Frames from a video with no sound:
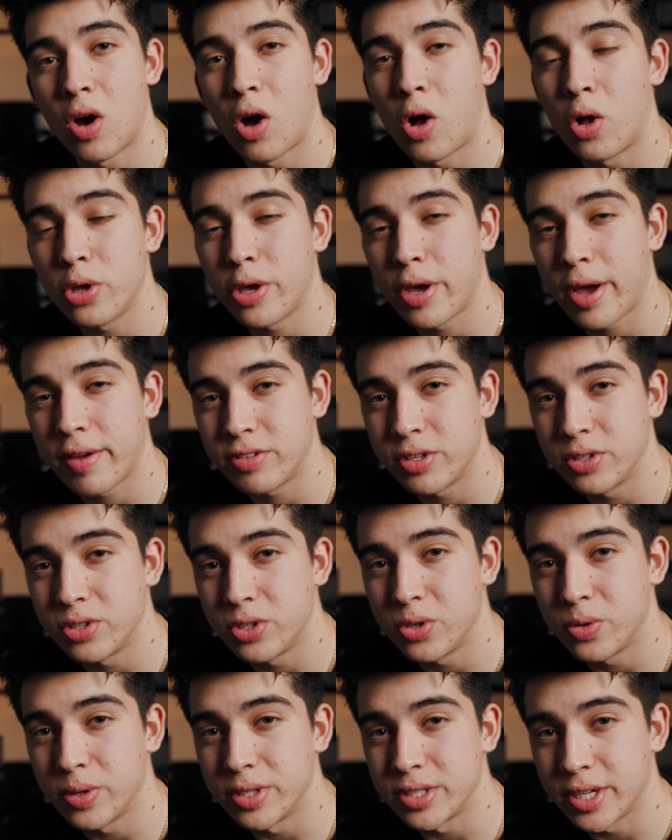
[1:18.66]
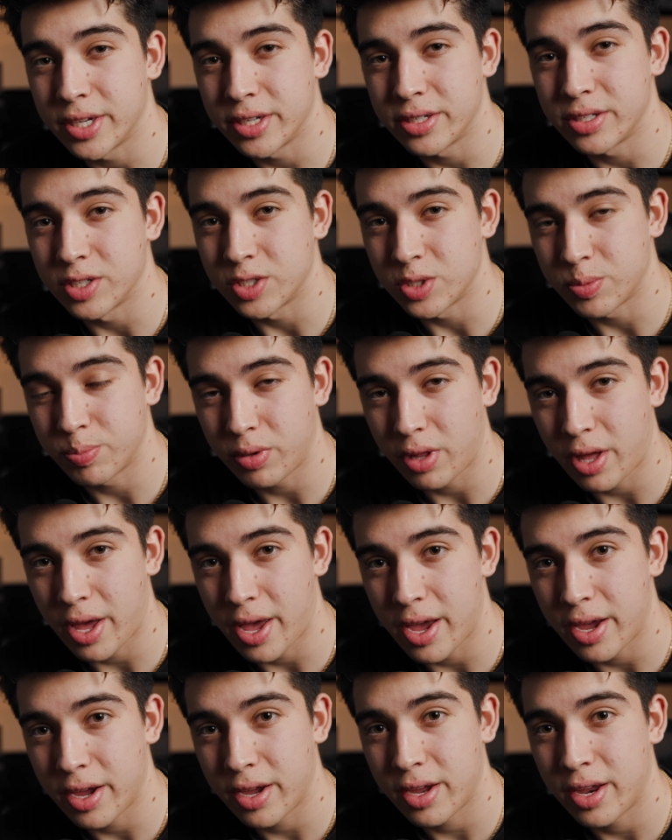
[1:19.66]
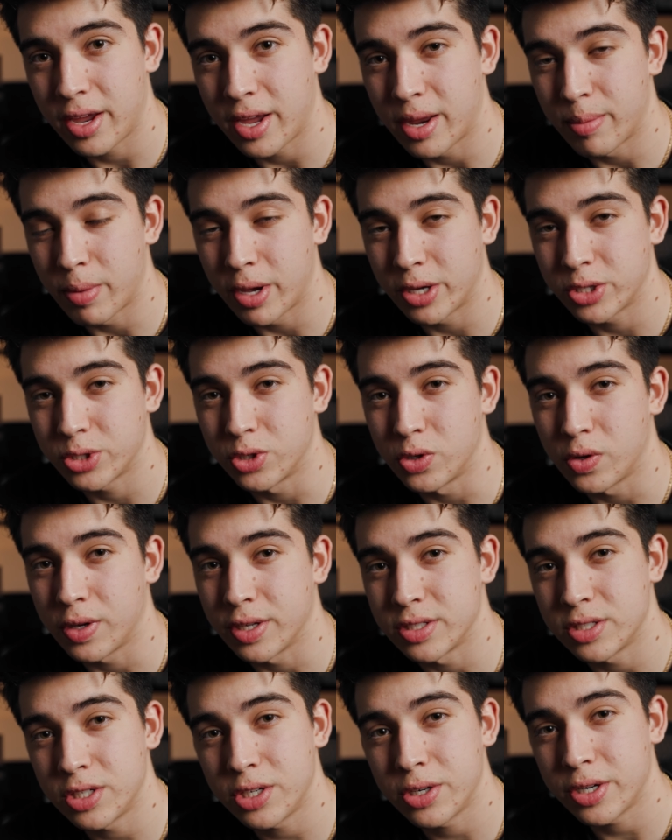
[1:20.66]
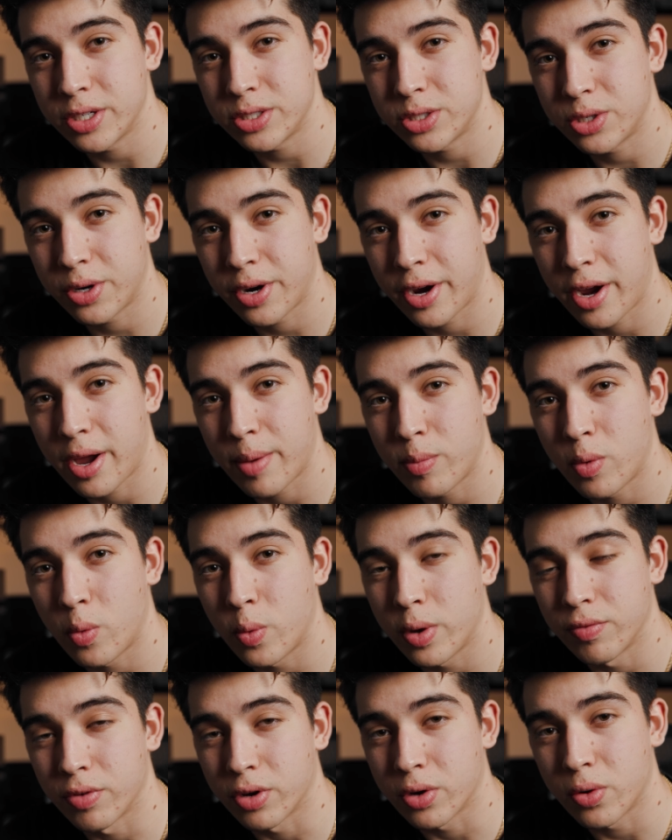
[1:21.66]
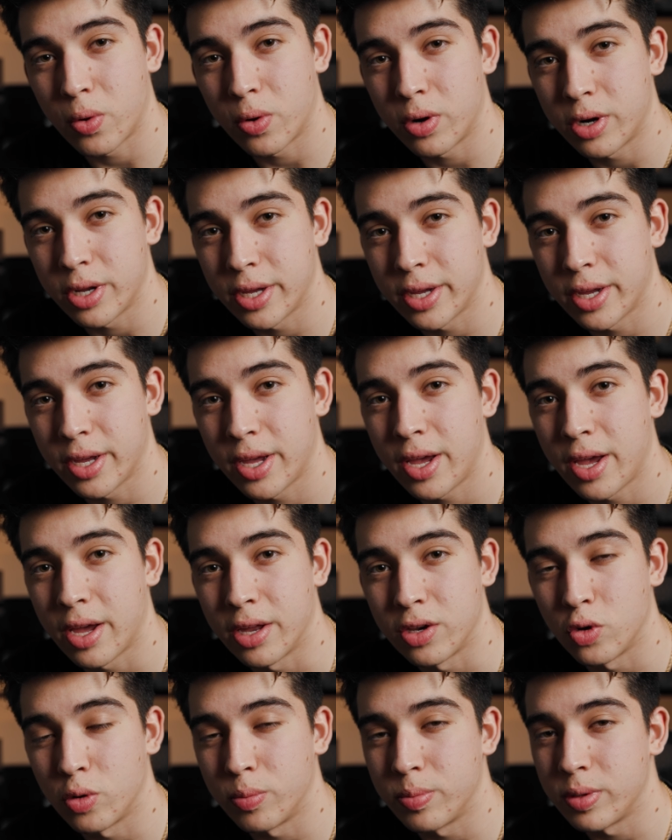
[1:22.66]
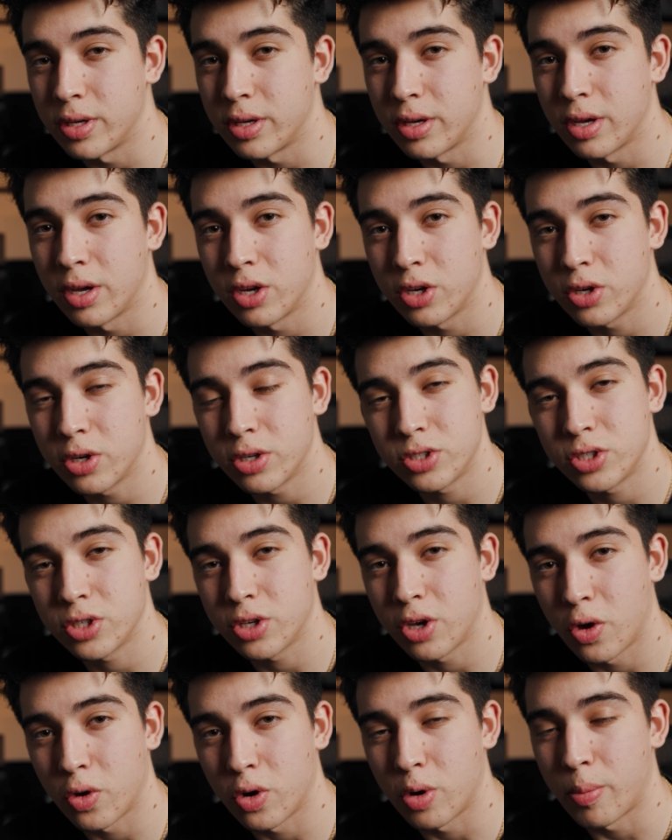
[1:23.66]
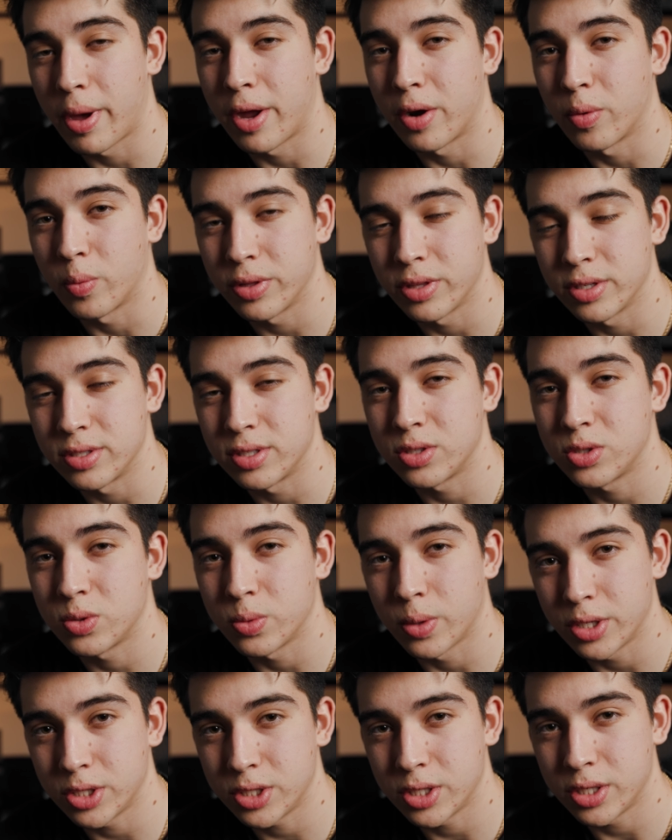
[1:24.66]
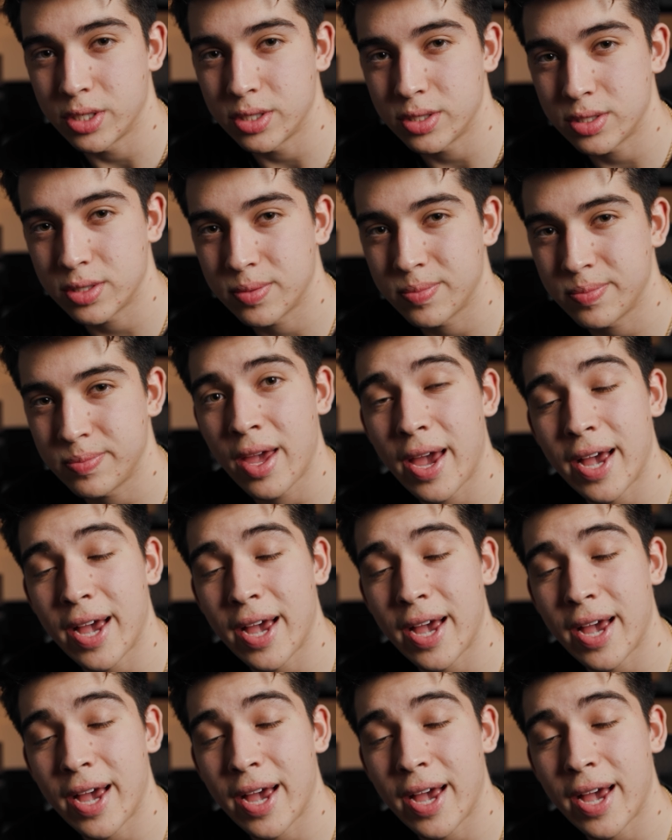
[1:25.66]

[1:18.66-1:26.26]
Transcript: All you have to do is hit display and make sure you can see your histogram when recording, and you'll be good to go no matter what the situation is.